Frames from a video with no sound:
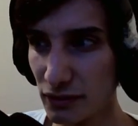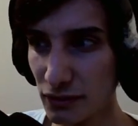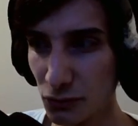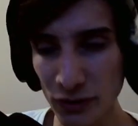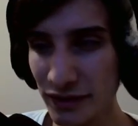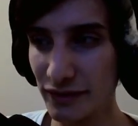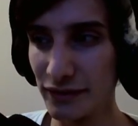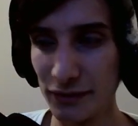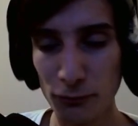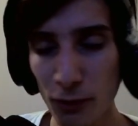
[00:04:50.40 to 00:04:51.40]
What?
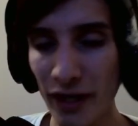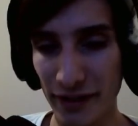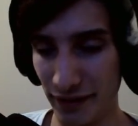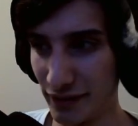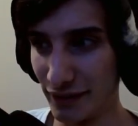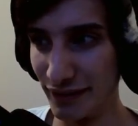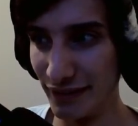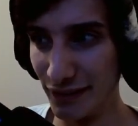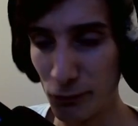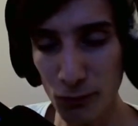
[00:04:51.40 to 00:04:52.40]
Why?
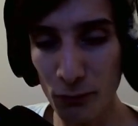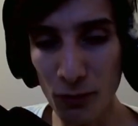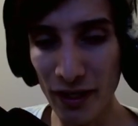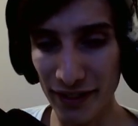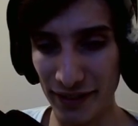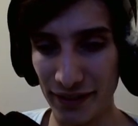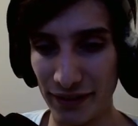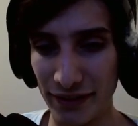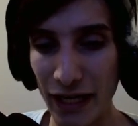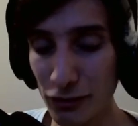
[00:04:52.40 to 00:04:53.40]
why?
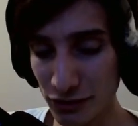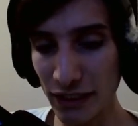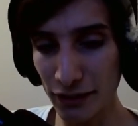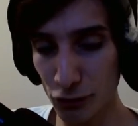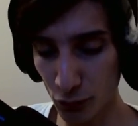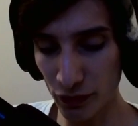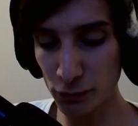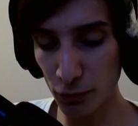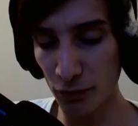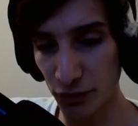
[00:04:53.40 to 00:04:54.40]
I understand you don't want to
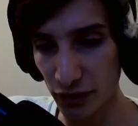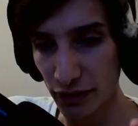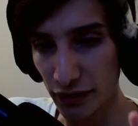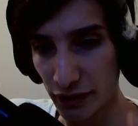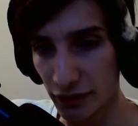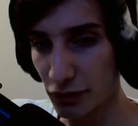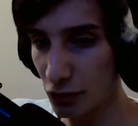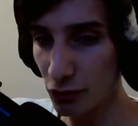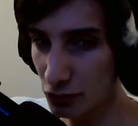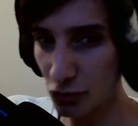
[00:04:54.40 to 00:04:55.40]
spoil, but you
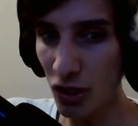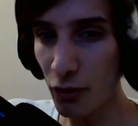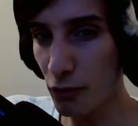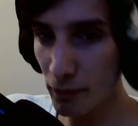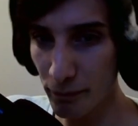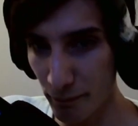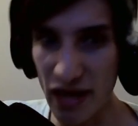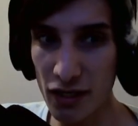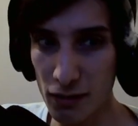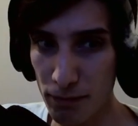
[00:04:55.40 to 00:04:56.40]
know, you know how you
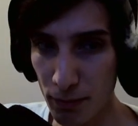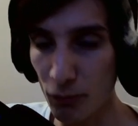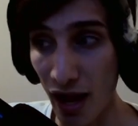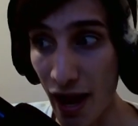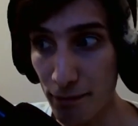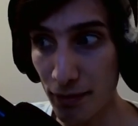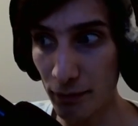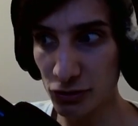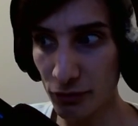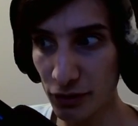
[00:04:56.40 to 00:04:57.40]
make people hype
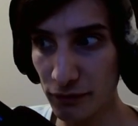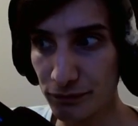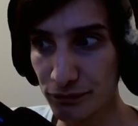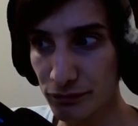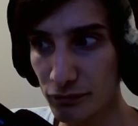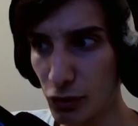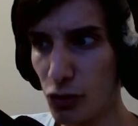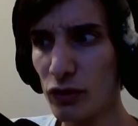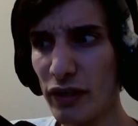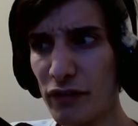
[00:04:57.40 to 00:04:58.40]
about something? You
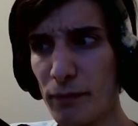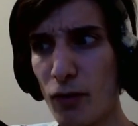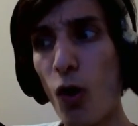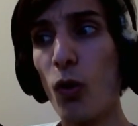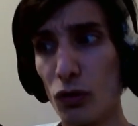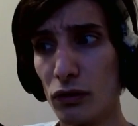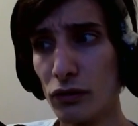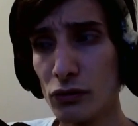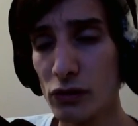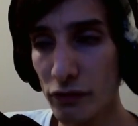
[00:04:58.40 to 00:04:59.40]
don't give them all.
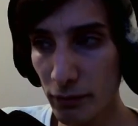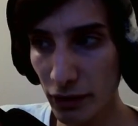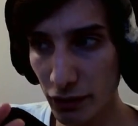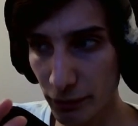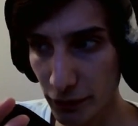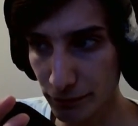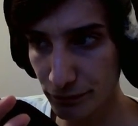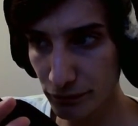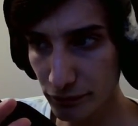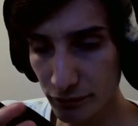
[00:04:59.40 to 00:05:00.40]
You give them a little bit.
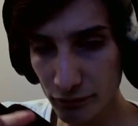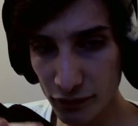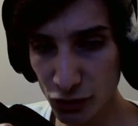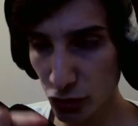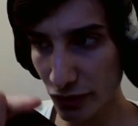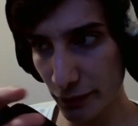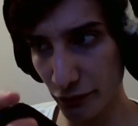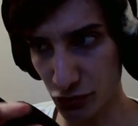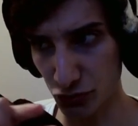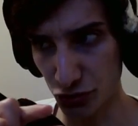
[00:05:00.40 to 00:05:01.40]
Show a little bit of a
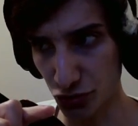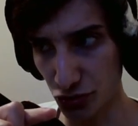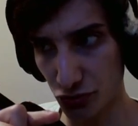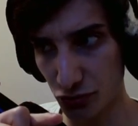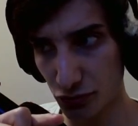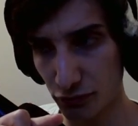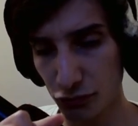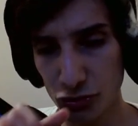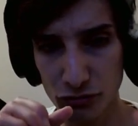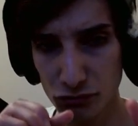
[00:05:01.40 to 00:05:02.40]
screenshot.
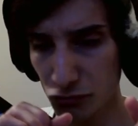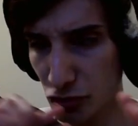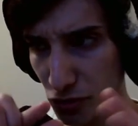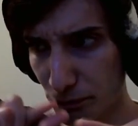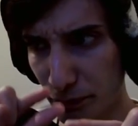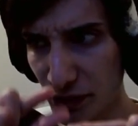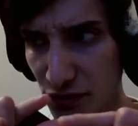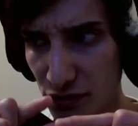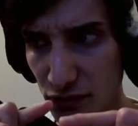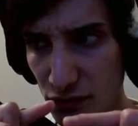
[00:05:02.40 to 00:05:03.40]
Just just a
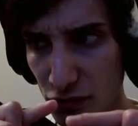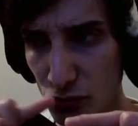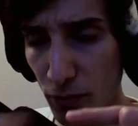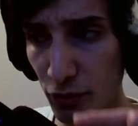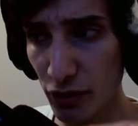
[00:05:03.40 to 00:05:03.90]
bit. So people get,